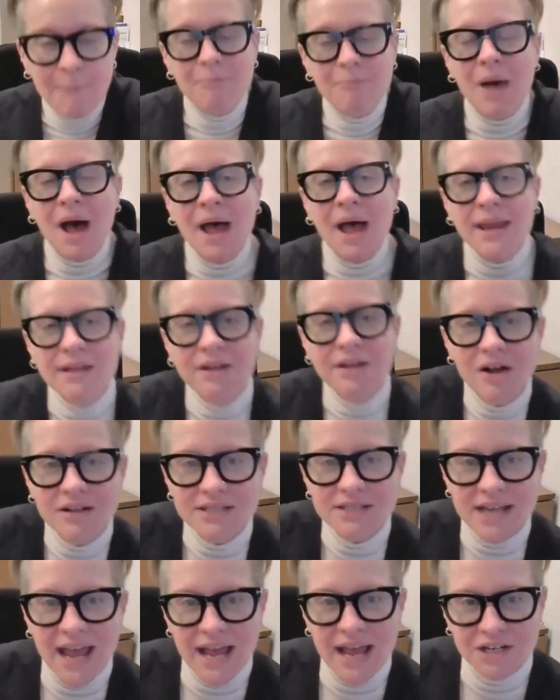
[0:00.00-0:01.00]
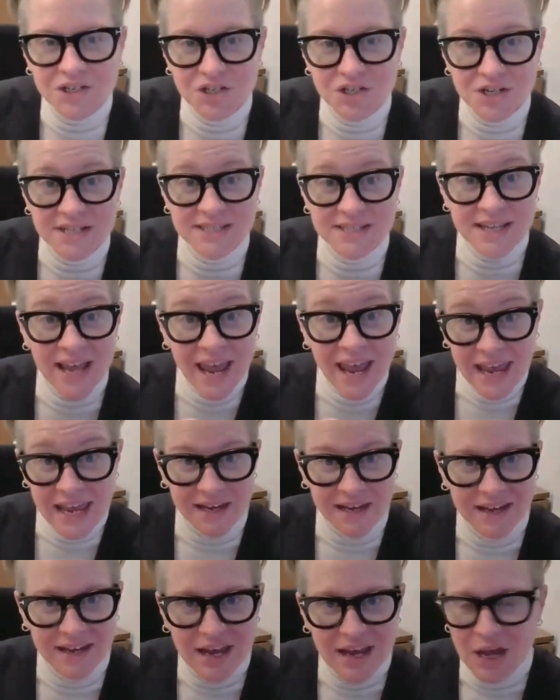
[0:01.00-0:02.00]
My call to action is,
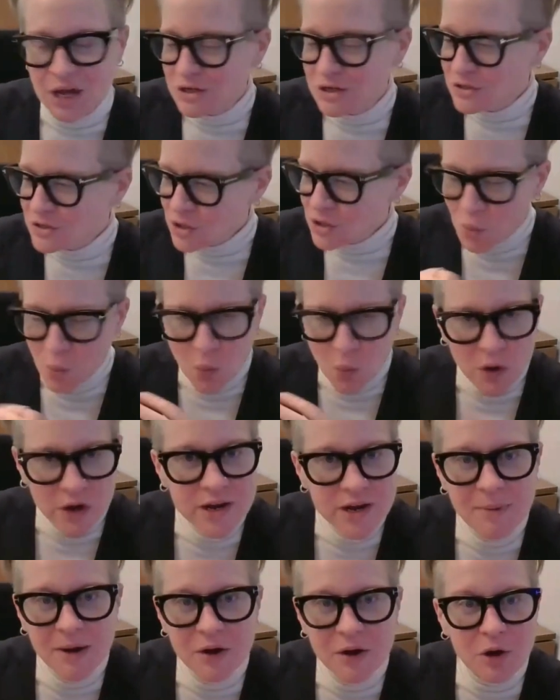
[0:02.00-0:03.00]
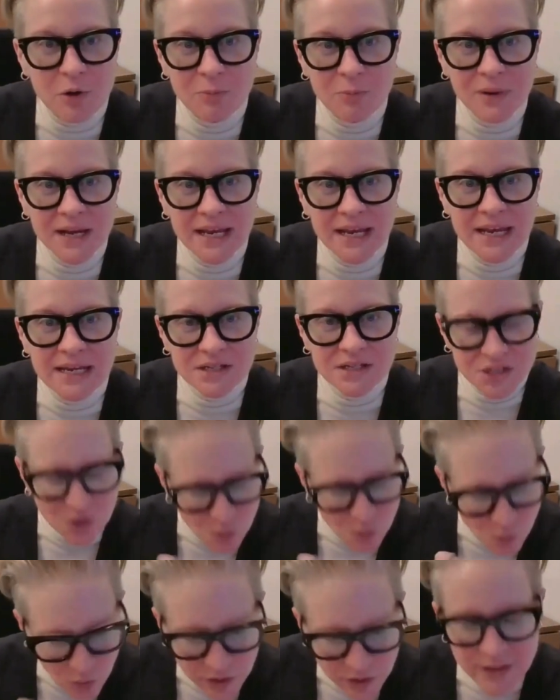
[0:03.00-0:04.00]
hey, don't worry about opening it.
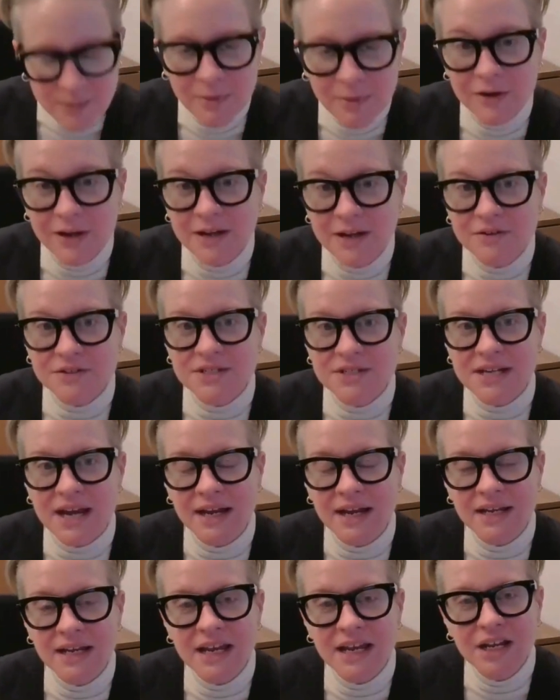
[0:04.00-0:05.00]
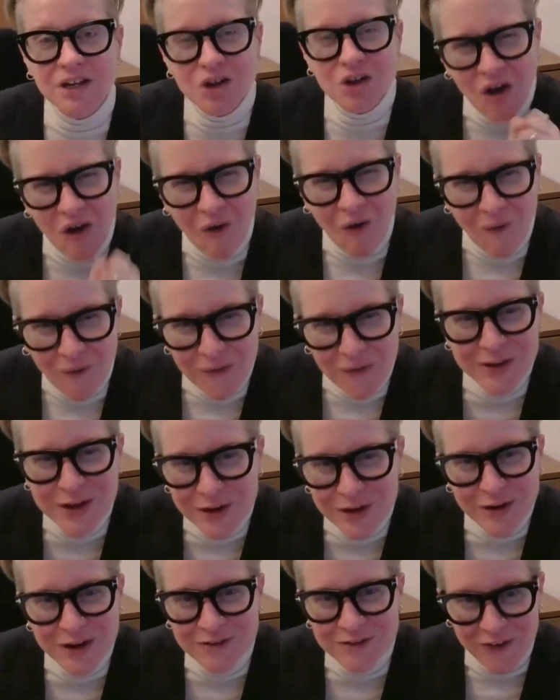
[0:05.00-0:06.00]
Don't worry about understanding it. Call
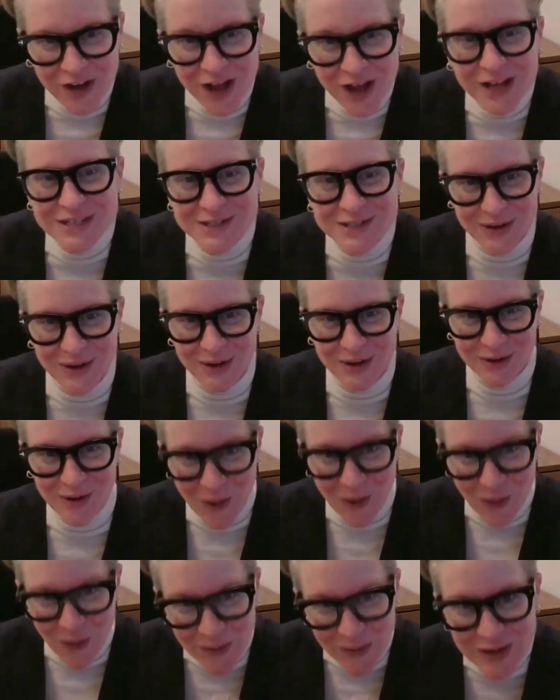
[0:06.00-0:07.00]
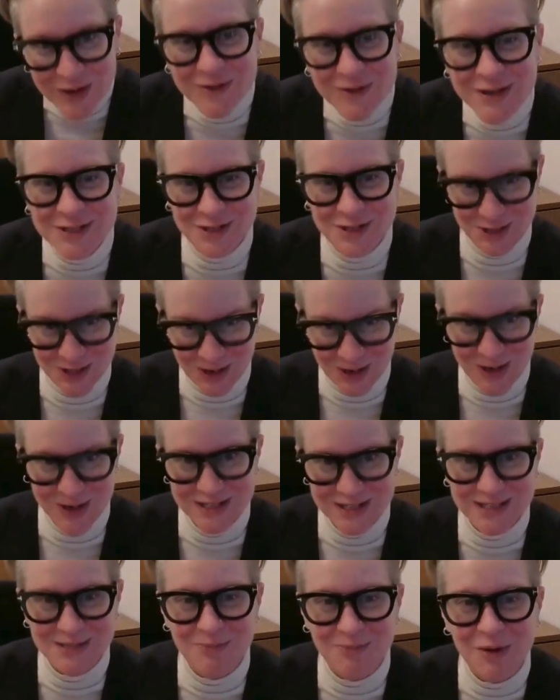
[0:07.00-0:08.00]
your advisor, call your
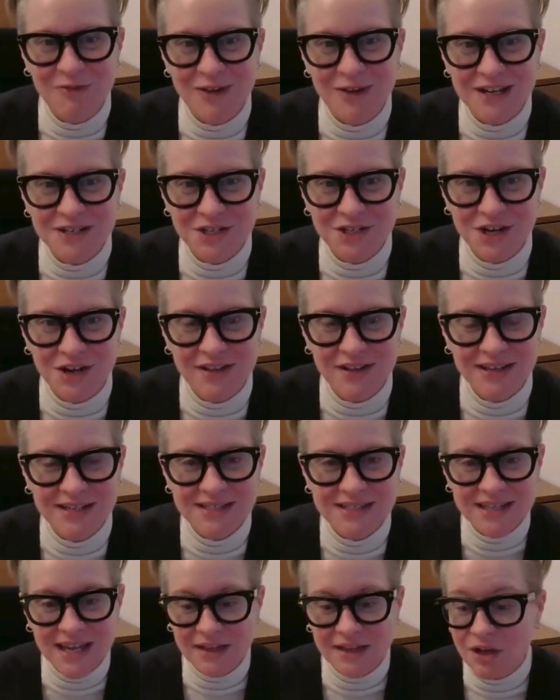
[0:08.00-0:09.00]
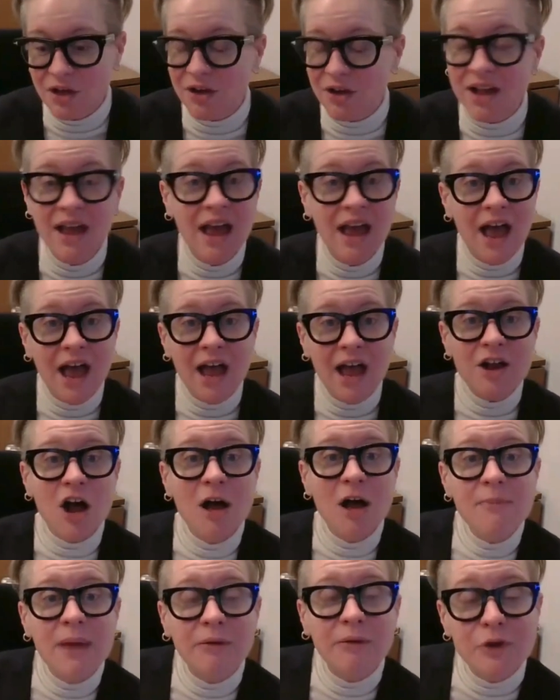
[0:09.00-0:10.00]
insurance professional and say, look, I
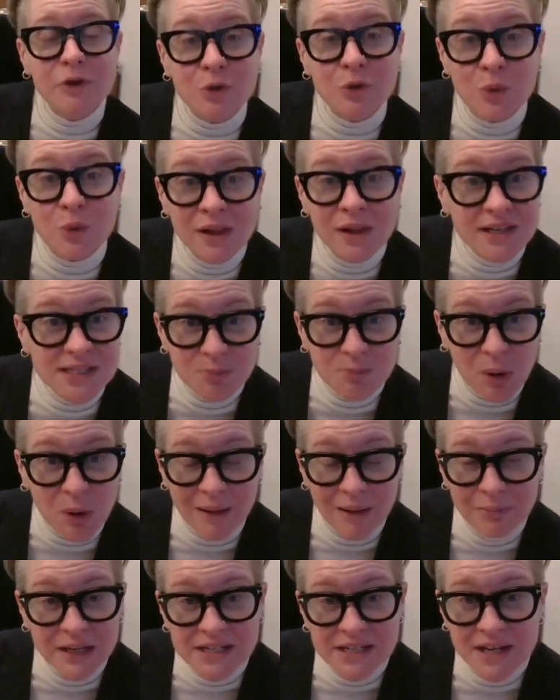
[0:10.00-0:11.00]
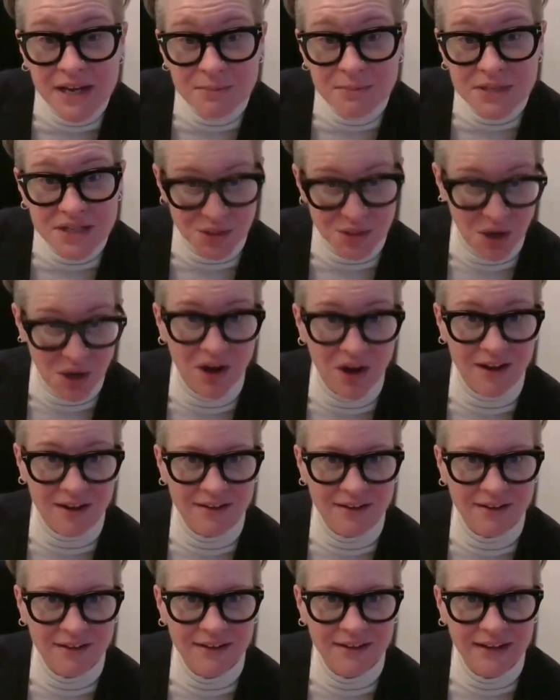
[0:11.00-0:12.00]
got my renewal. It's probably time to
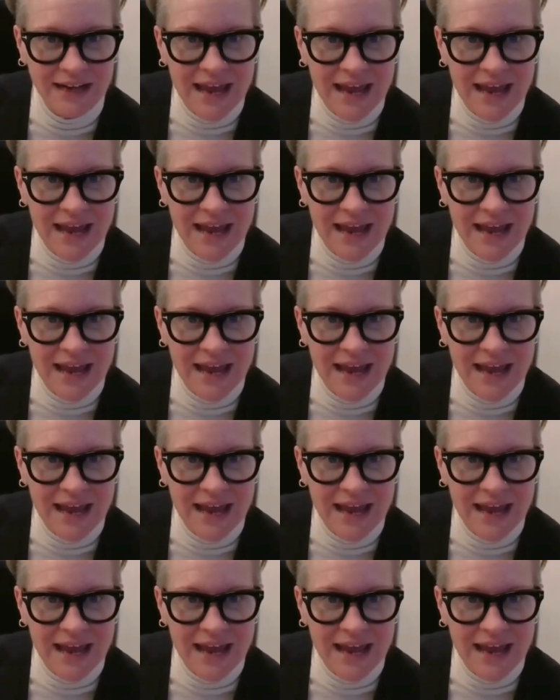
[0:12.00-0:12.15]
talk.